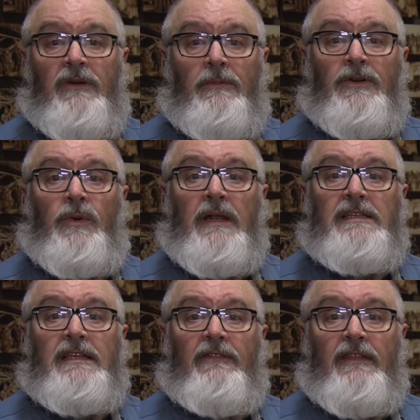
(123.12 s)
November
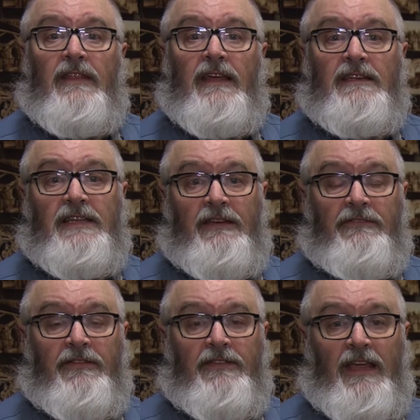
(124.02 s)
27th at
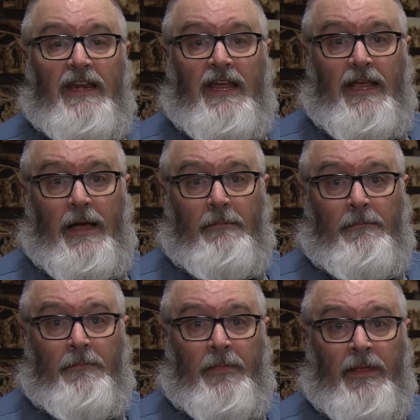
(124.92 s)
10.15 a.m.
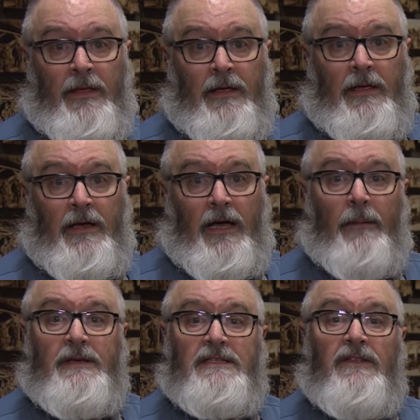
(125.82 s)

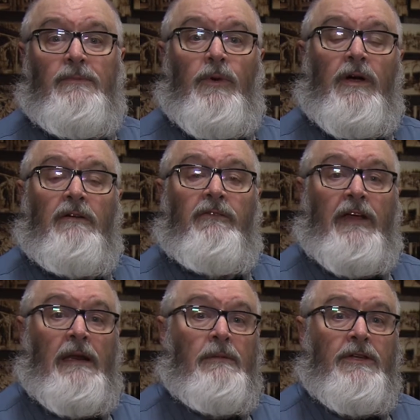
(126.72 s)
Copies of the book are
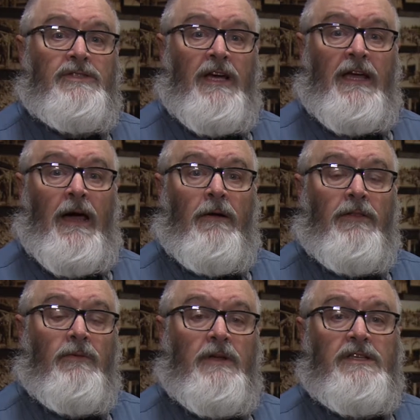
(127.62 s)
available to check out
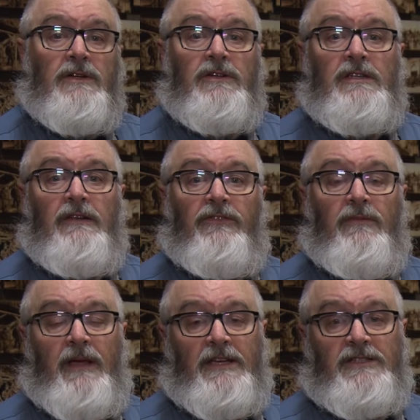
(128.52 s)
at the Research and
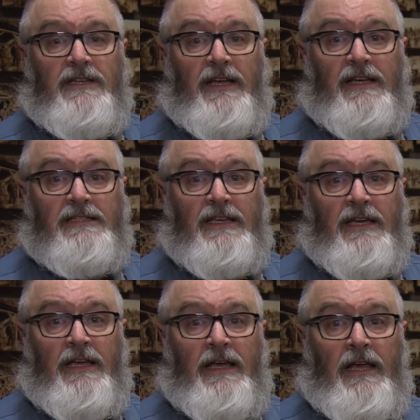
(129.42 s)
Information Desk,
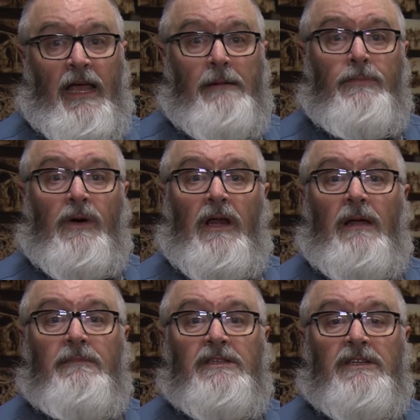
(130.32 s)
and book
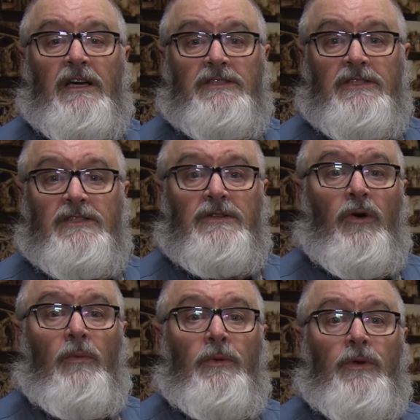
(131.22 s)
club discussions
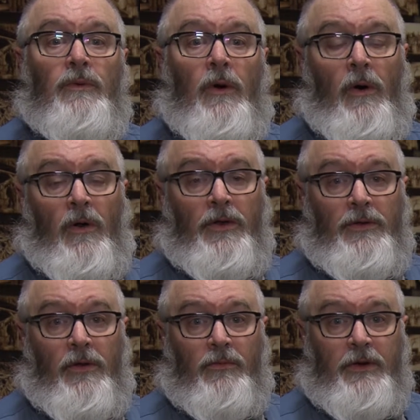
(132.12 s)
are open to all
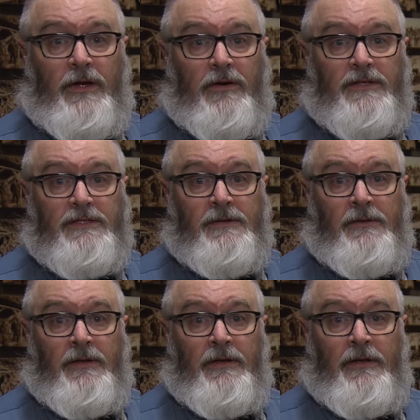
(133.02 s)
adult readers.
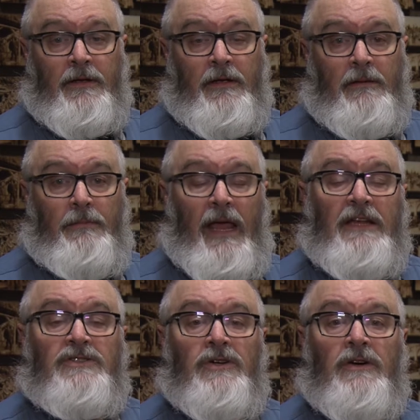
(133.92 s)

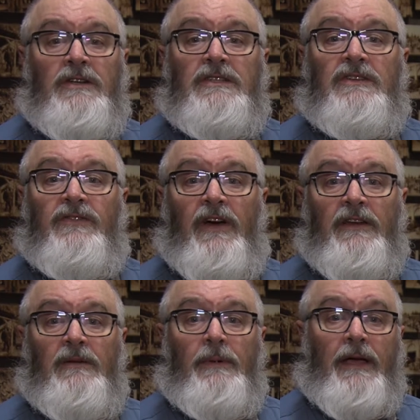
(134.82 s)
Page Turners is
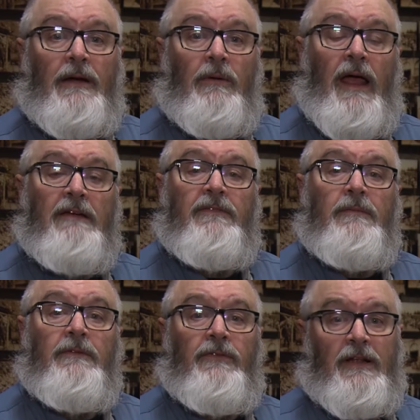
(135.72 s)
funded by a grant
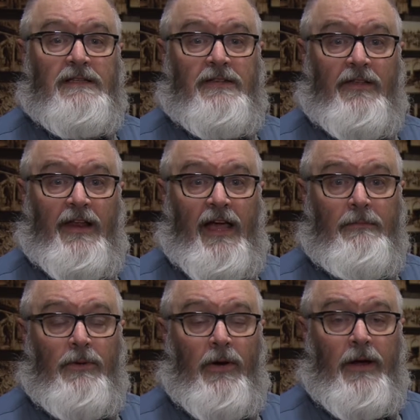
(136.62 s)
from the Friends of the
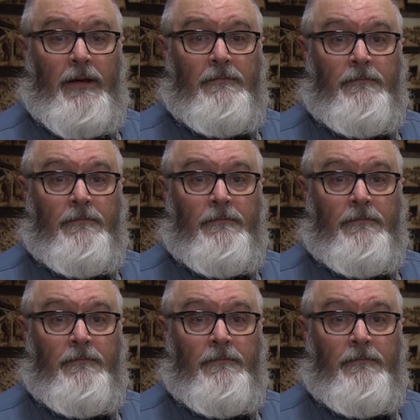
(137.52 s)
Library